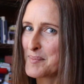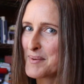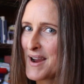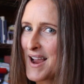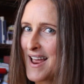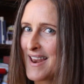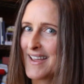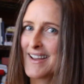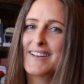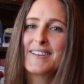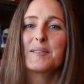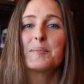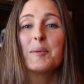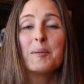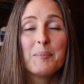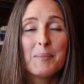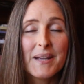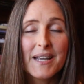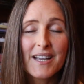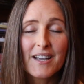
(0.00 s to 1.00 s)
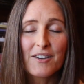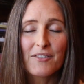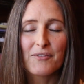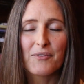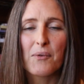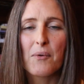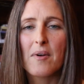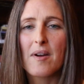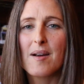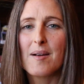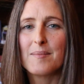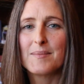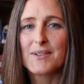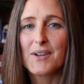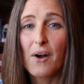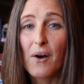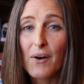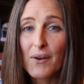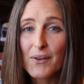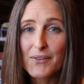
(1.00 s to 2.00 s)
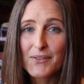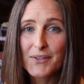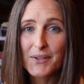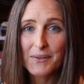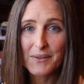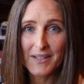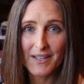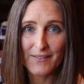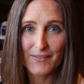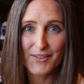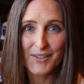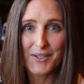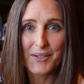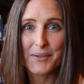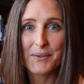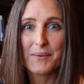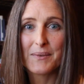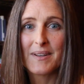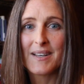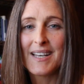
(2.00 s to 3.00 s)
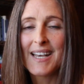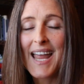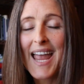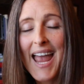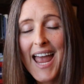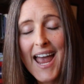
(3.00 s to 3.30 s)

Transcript: products, but being informed also gives you an